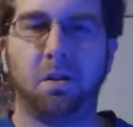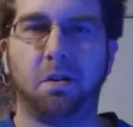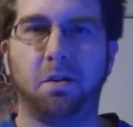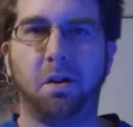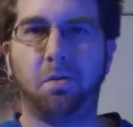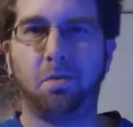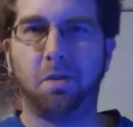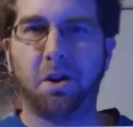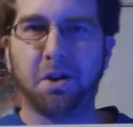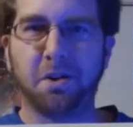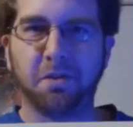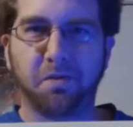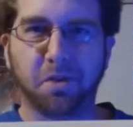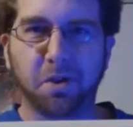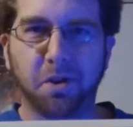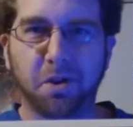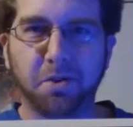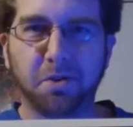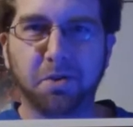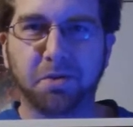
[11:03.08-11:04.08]
All right,
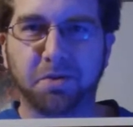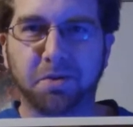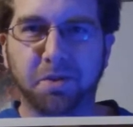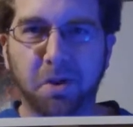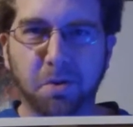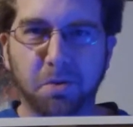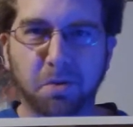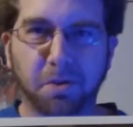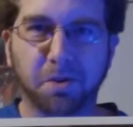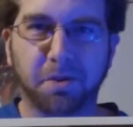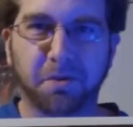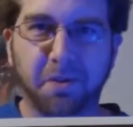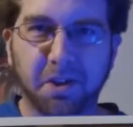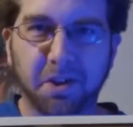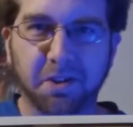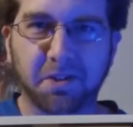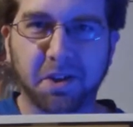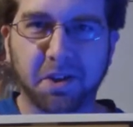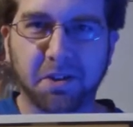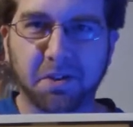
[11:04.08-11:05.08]
for all you Star Wars
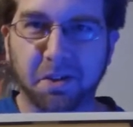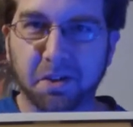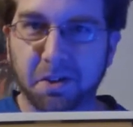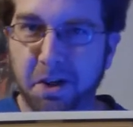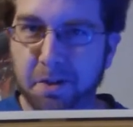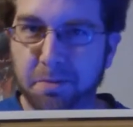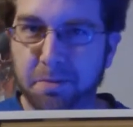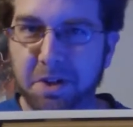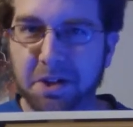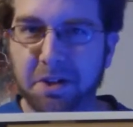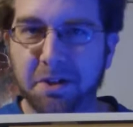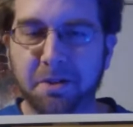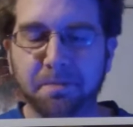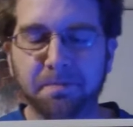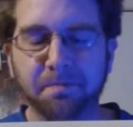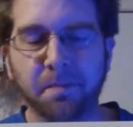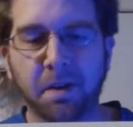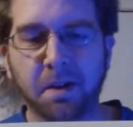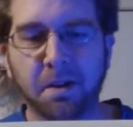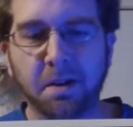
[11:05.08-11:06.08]
fans out there like me,
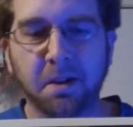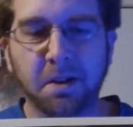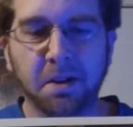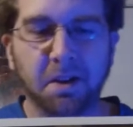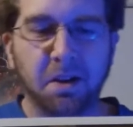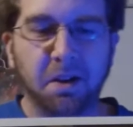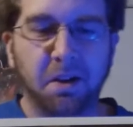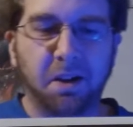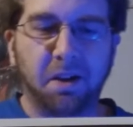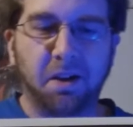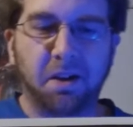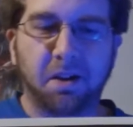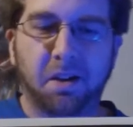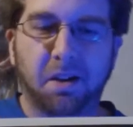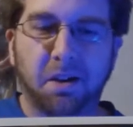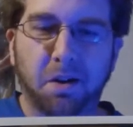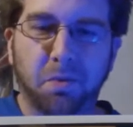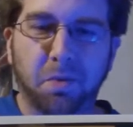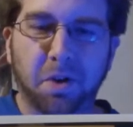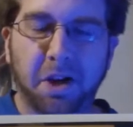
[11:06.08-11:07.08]

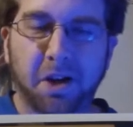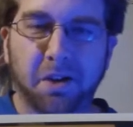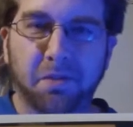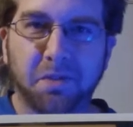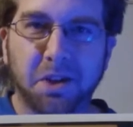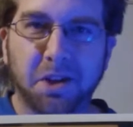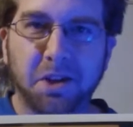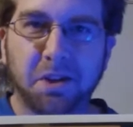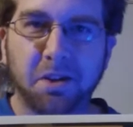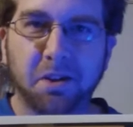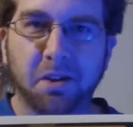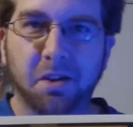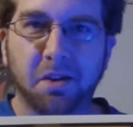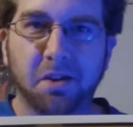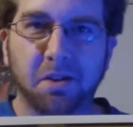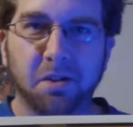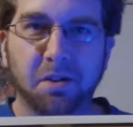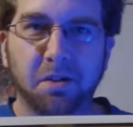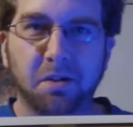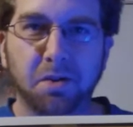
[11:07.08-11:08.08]
we have the
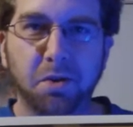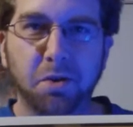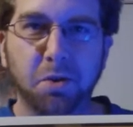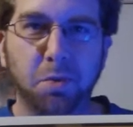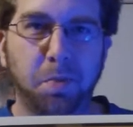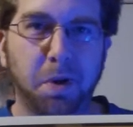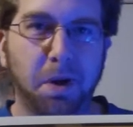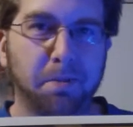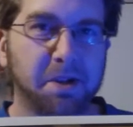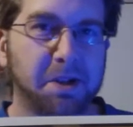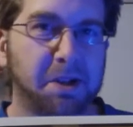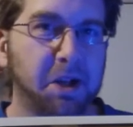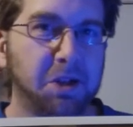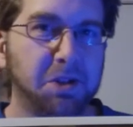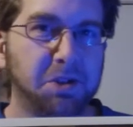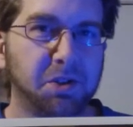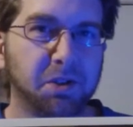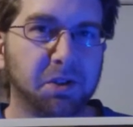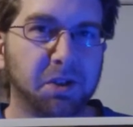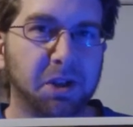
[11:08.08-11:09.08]
new
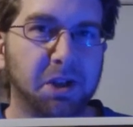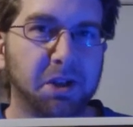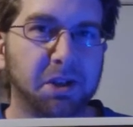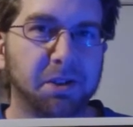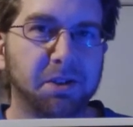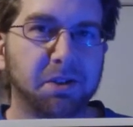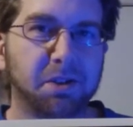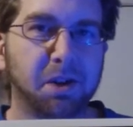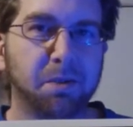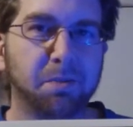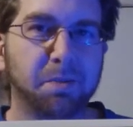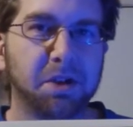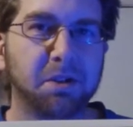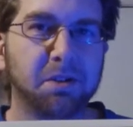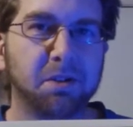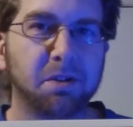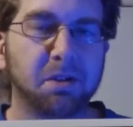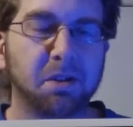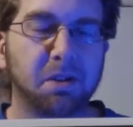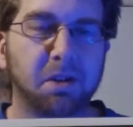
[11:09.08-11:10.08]
publication line
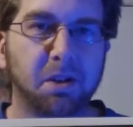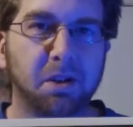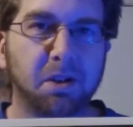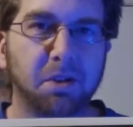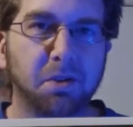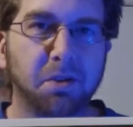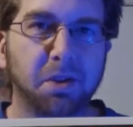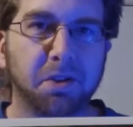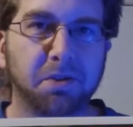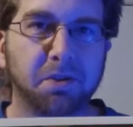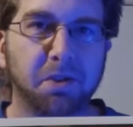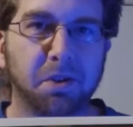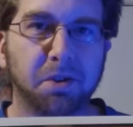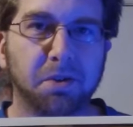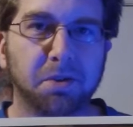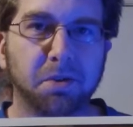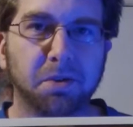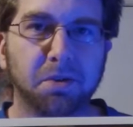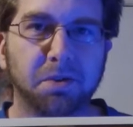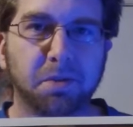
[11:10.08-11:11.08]
coming. I know they started
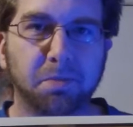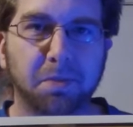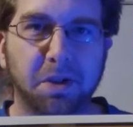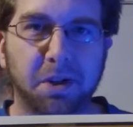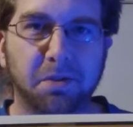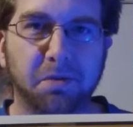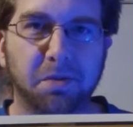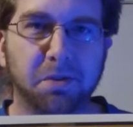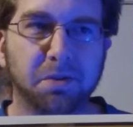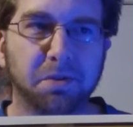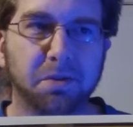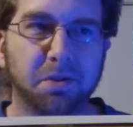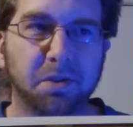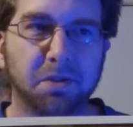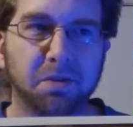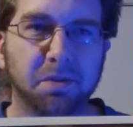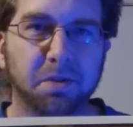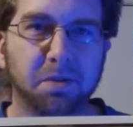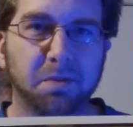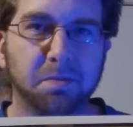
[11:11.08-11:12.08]
doing some novels
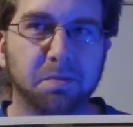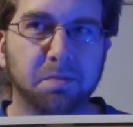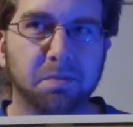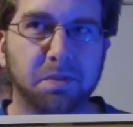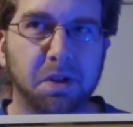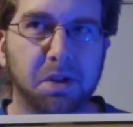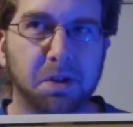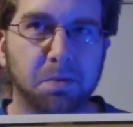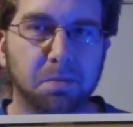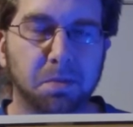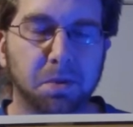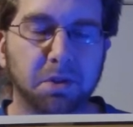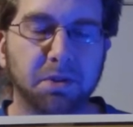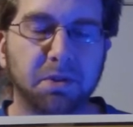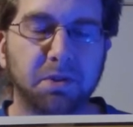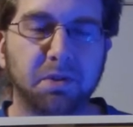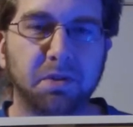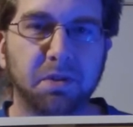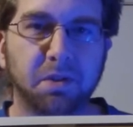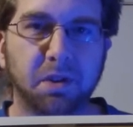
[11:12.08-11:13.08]
and some teen
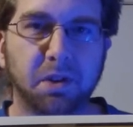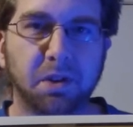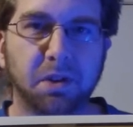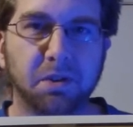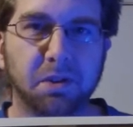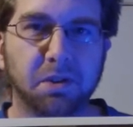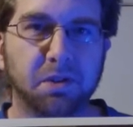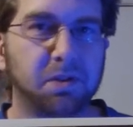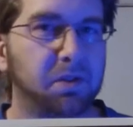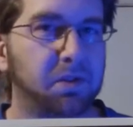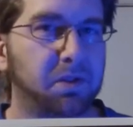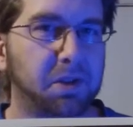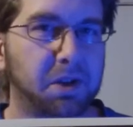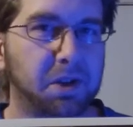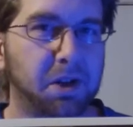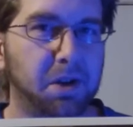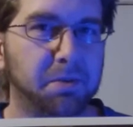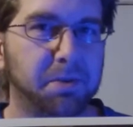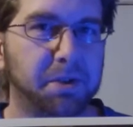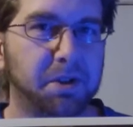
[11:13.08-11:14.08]
books, and this is the
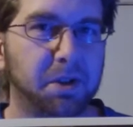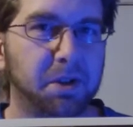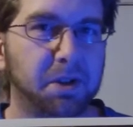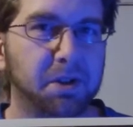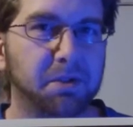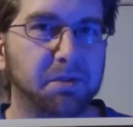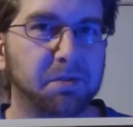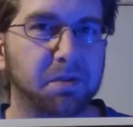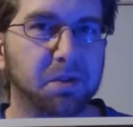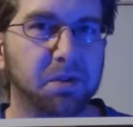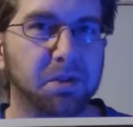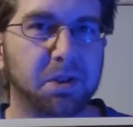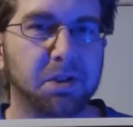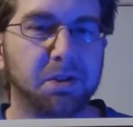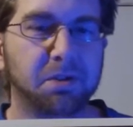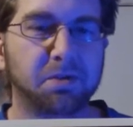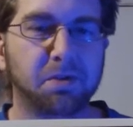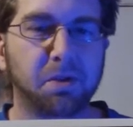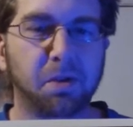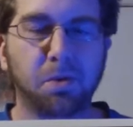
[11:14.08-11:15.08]
comic line for
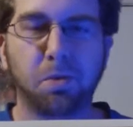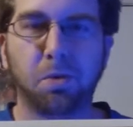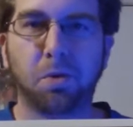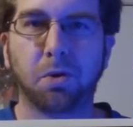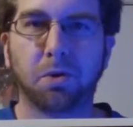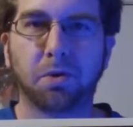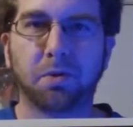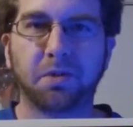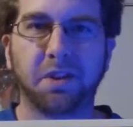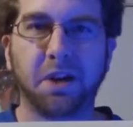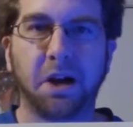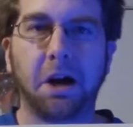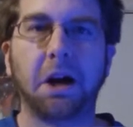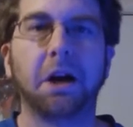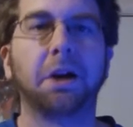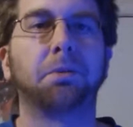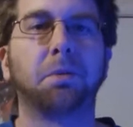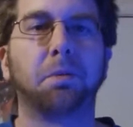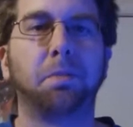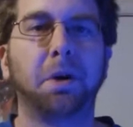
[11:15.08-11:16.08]
the Star Wars The
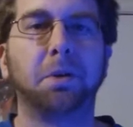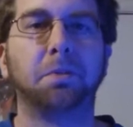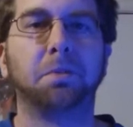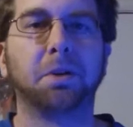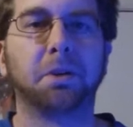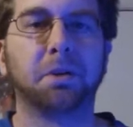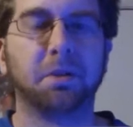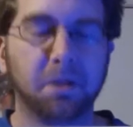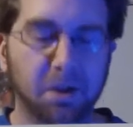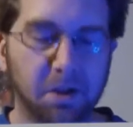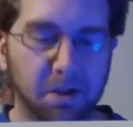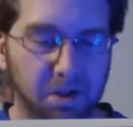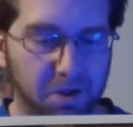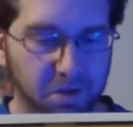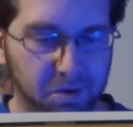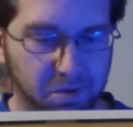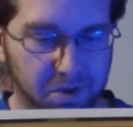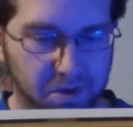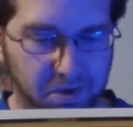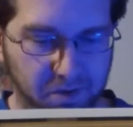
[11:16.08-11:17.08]
High Republic,
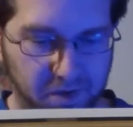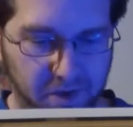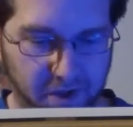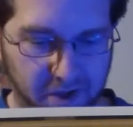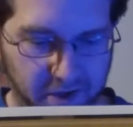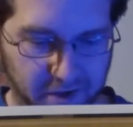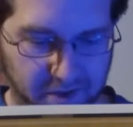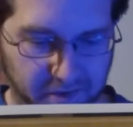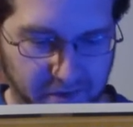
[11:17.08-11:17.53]
which is the next